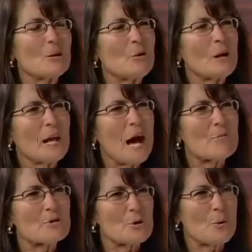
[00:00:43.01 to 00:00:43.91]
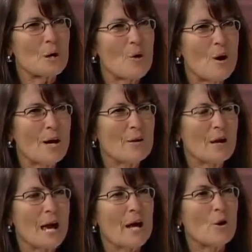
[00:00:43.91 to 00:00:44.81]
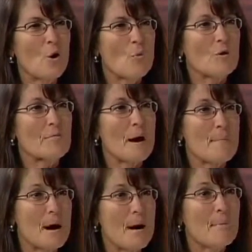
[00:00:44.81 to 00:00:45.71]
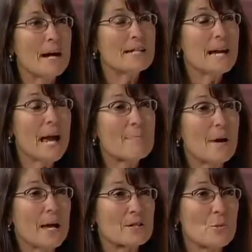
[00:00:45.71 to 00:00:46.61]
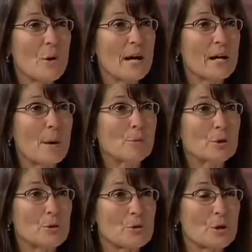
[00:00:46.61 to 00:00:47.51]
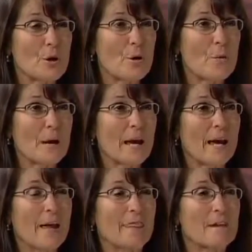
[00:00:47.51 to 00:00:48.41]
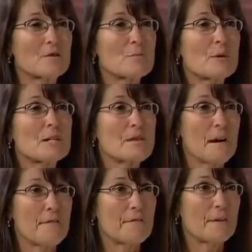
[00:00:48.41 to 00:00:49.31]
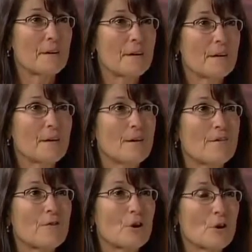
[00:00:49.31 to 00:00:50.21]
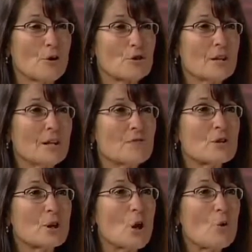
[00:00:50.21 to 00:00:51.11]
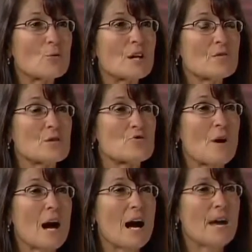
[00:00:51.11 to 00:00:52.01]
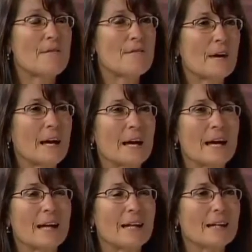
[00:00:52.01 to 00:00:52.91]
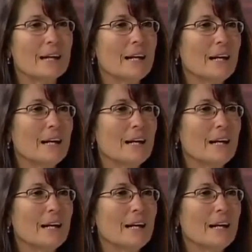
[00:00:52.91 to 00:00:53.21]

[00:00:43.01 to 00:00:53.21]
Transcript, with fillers: you know, a lot was going on at home with my mom. My dad passed away a couple years ago, and things have been tough mm -hmm. for her. She lives alone, doesn't drive, and